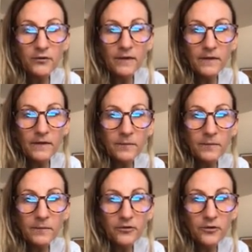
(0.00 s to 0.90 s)
just
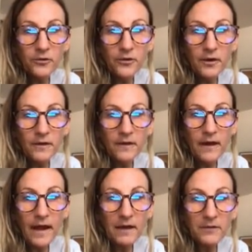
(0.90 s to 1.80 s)
make sure that
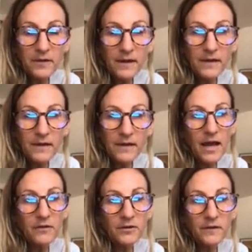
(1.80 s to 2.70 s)
everything that you
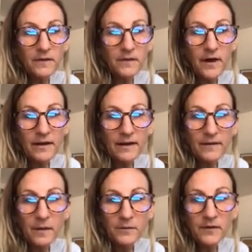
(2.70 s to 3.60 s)
have on your site
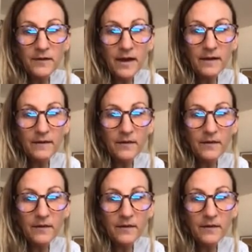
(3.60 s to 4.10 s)
is up to date.